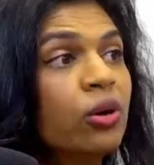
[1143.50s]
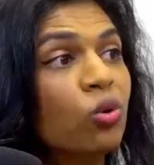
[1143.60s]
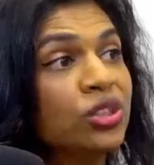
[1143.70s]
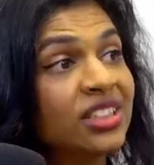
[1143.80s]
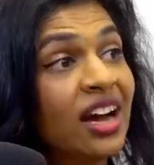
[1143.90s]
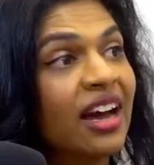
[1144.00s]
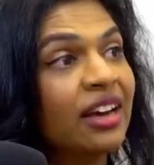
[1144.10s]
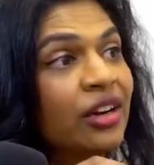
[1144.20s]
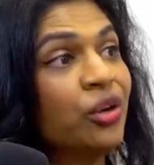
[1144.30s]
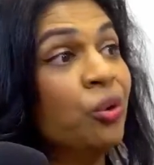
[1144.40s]
or
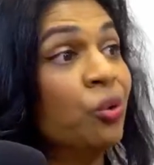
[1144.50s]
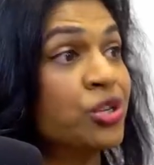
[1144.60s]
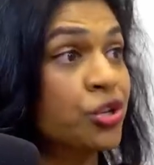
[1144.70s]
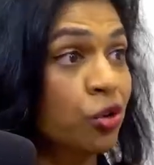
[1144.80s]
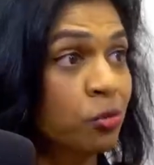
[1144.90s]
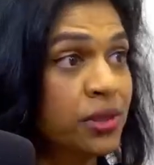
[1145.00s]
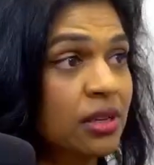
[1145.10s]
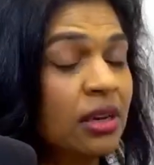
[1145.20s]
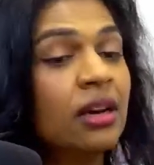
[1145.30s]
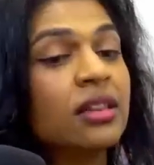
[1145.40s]
tying your tubes.
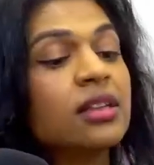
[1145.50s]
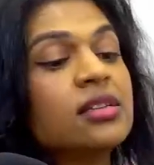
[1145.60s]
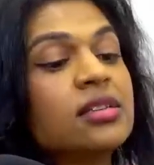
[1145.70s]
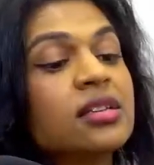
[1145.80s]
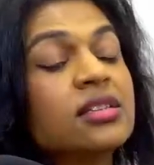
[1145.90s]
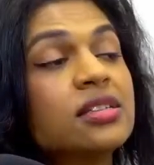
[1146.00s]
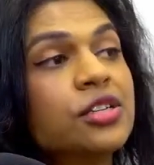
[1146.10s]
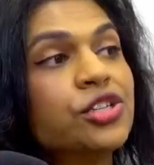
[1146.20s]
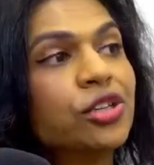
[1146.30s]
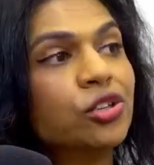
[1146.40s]
This is a
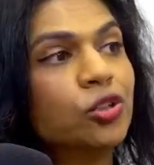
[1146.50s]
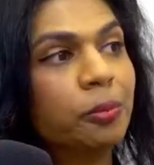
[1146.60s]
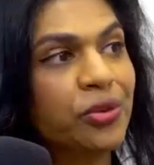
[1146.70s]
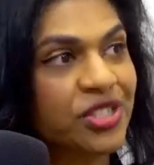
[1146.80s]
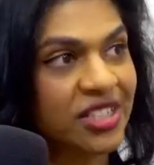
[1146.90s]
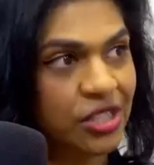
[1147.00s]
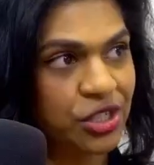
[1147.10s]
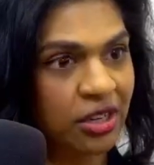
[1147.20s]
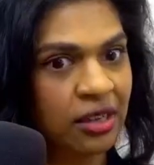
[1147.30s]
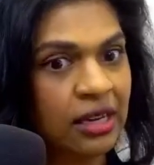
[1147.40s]
surgical
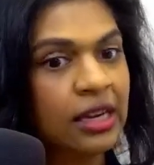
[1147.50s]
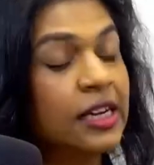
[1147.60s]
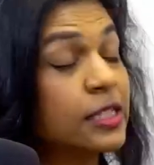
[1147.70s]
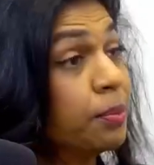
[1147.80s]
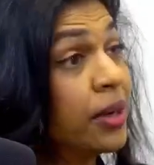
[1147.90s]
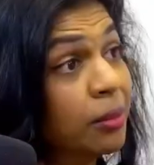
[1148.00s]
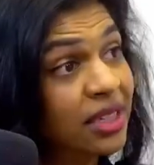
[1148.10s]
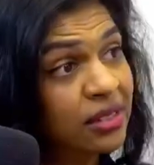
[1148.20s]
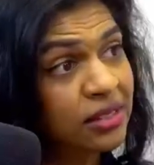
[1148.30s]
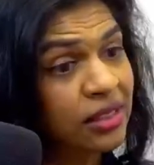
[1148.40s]
procedure. It's
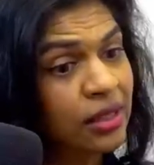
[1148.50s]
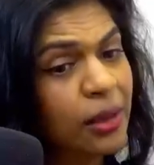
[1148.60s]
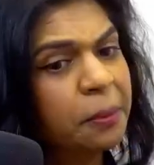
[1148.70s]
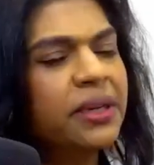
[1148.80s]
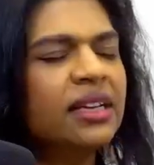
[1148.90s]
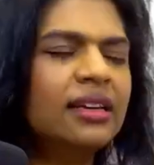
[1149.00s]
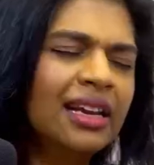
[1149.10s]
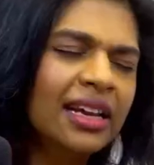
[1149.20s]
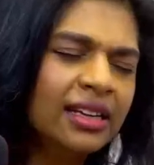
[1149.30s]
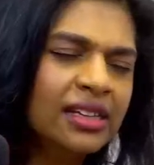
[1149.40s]
permanent, but in
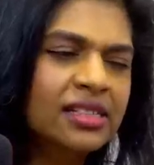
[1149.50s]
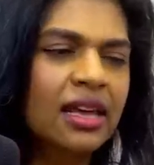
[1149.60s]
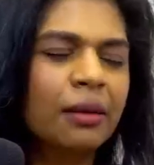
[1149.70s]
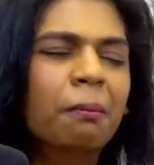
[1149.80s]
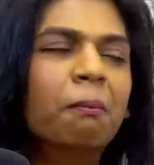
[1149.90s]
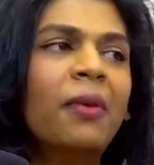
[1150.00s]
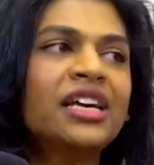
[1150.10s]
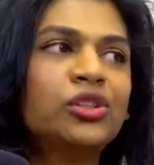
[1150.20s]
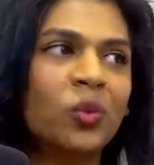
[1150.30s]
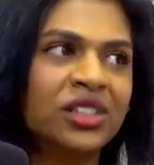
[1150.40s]
ladies that
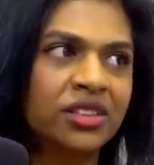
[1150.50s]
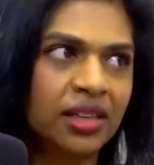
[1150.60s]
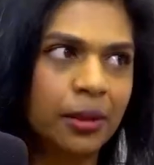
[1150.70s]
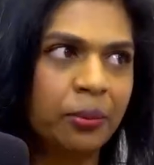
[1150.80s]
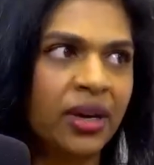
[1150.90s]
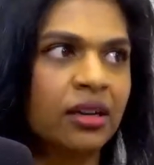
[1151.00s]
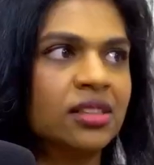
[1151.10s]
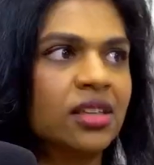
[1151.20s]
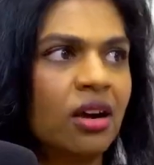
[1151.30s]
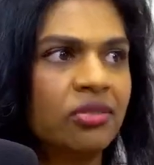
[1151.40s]
might want to get
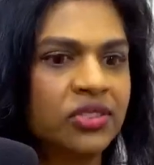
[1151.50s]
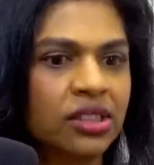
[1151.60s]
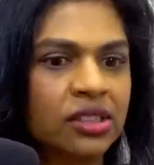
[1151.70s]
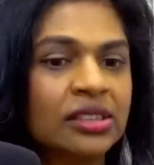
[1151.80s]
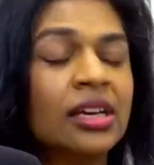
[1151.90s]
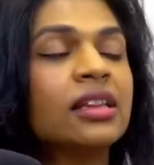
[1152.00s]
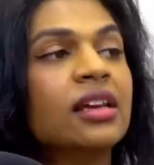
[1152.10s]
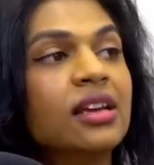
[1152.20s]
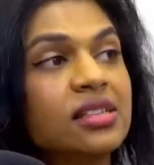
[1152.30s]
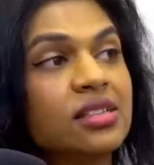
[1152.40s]
pregnant after this,
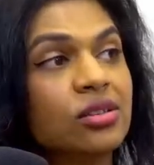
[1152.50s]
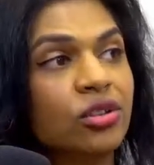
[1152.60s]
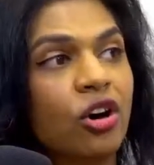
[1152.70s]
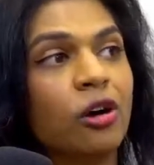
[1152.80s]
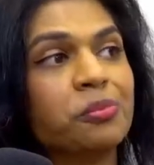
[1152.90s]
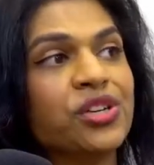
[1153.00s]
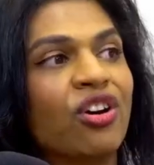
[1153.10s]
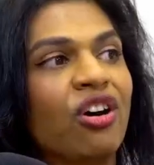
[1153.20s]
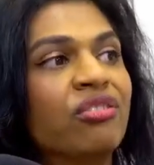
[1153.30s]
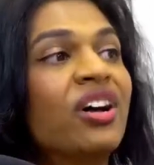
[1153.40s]
there is still the option
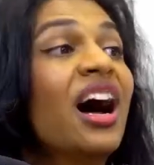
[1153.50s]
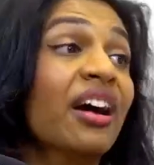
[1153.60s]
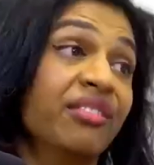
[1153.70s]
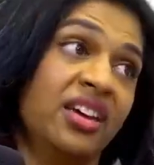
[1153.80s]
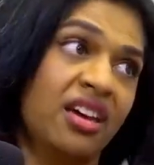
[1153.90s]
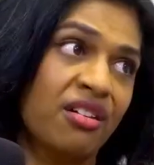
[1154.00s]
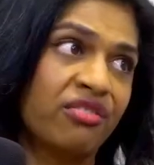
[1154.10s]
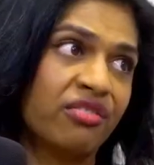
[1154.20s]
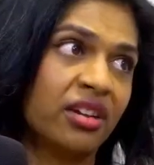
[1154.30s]
of IVF.